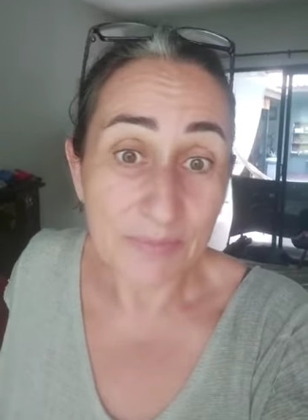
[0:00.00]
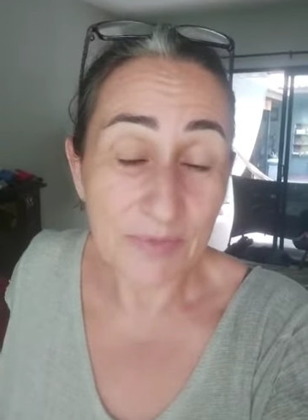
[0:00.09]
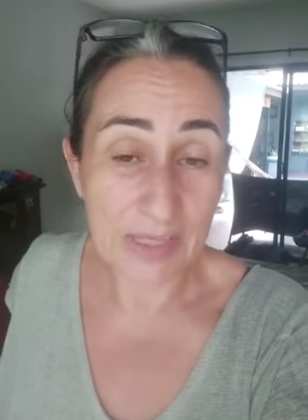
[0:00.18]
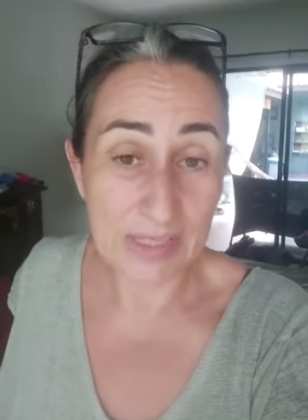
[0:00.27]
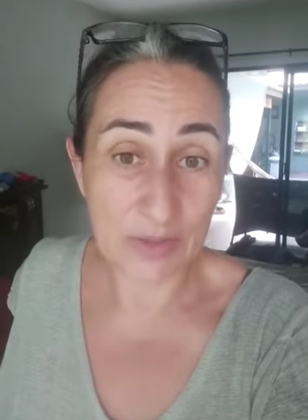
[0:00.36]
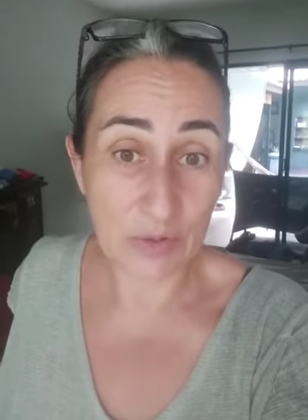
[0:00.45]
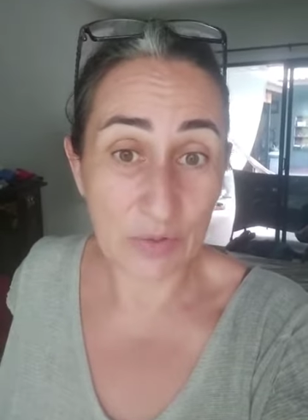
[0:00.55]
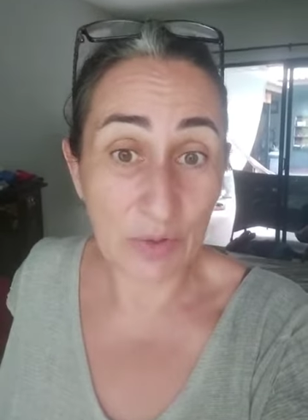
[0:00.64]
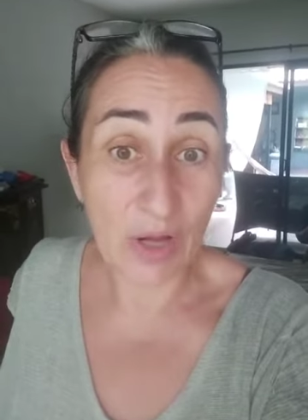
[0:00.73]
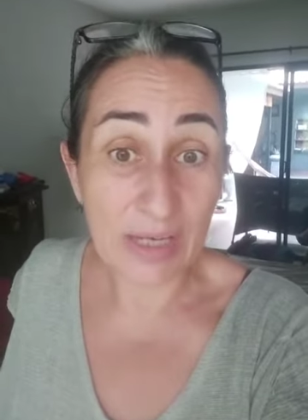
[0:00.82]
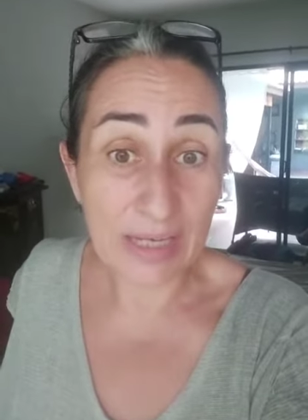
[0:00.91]
things to
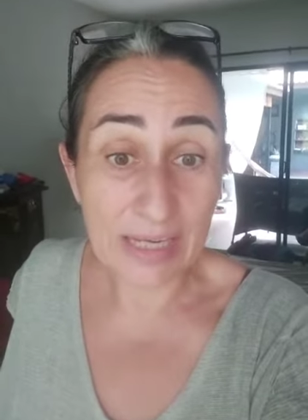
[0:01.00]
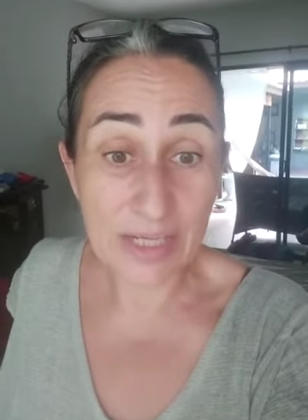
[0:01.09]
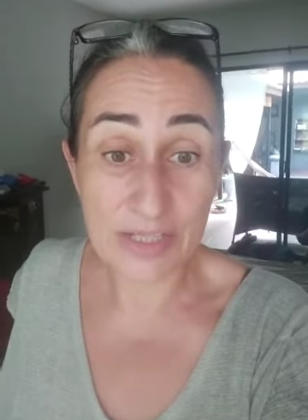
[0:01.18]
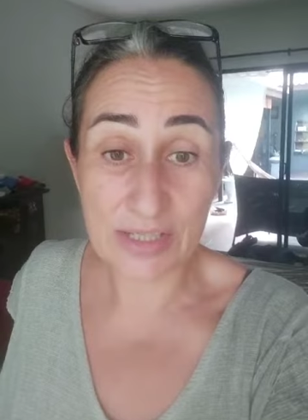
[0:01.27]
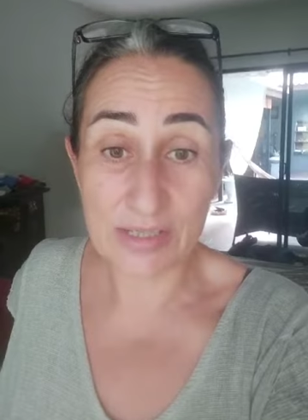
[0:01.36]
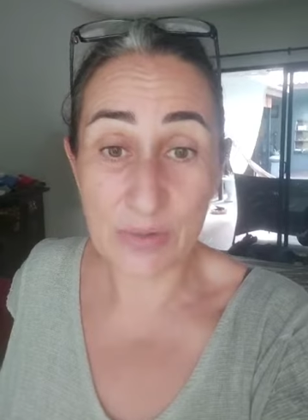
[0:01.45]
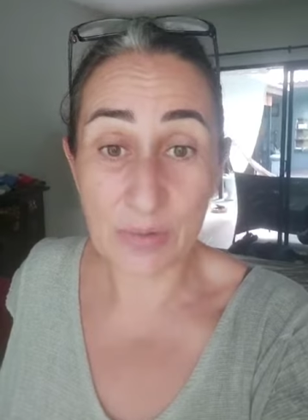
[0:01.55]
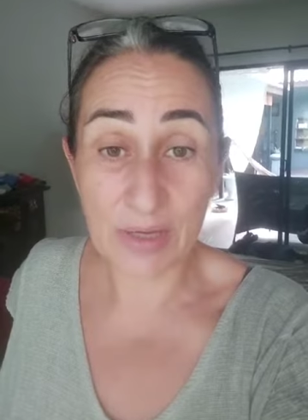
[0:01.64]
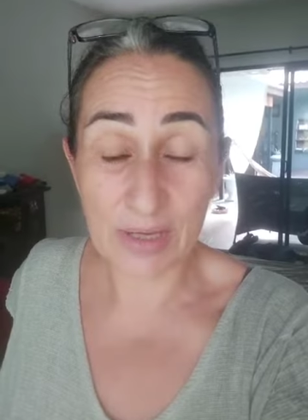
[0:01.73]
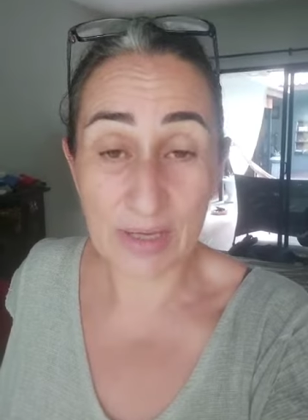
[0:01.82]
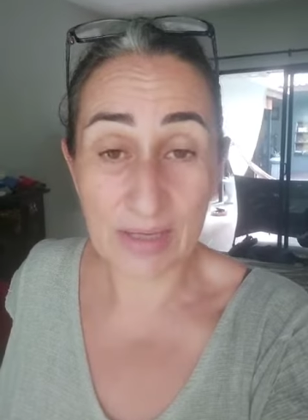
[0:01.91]
unleash this
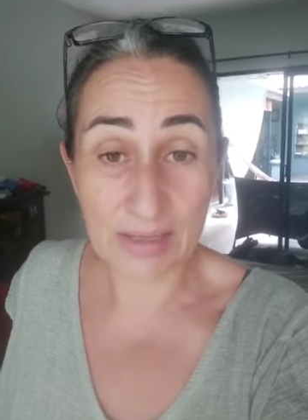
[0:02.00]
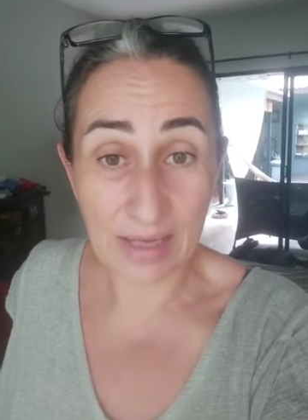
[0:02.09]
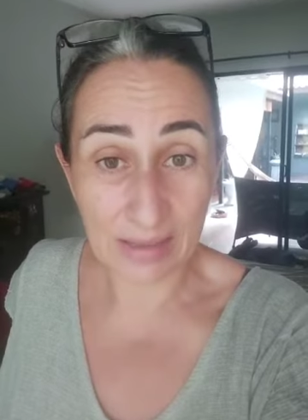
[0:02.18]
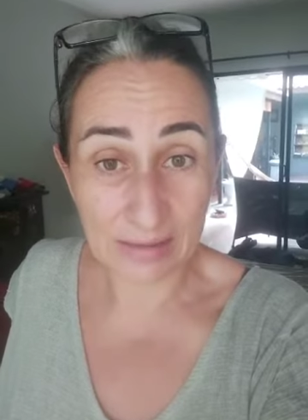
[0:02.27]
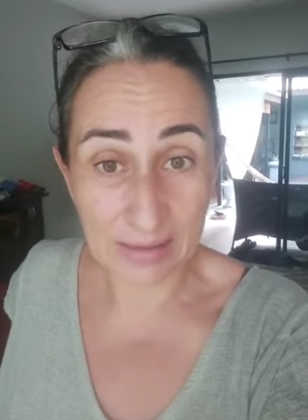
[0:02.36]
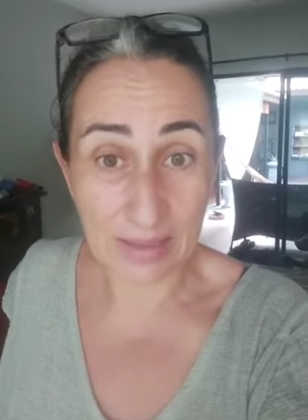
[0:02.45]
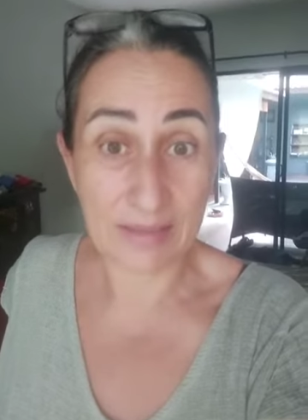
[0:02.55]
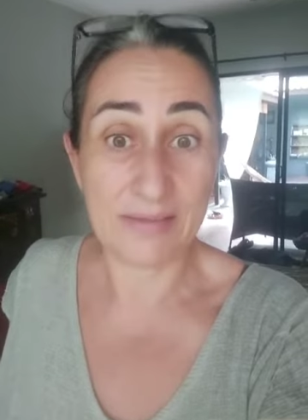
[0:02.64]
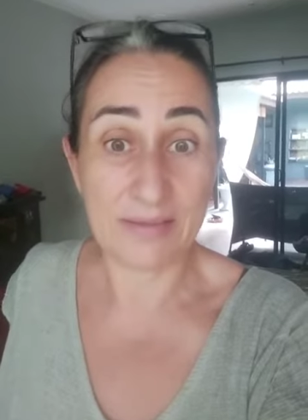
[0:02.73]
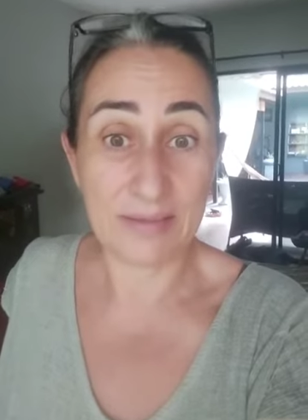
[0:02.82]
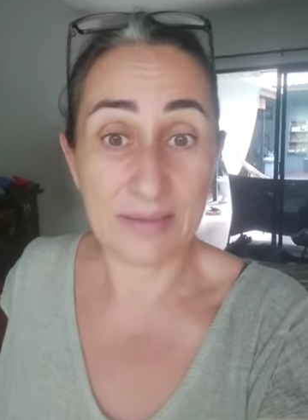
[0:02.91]
way in nine
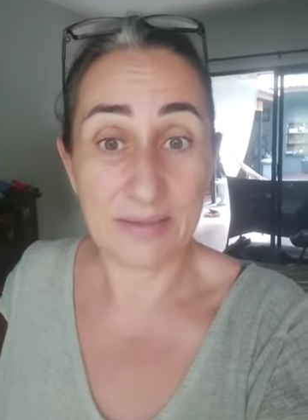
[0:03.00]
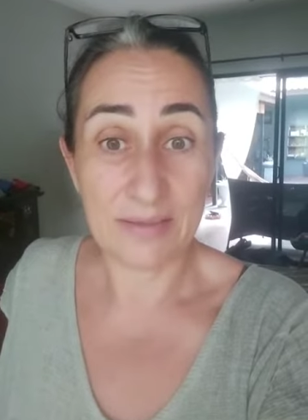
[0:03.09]
days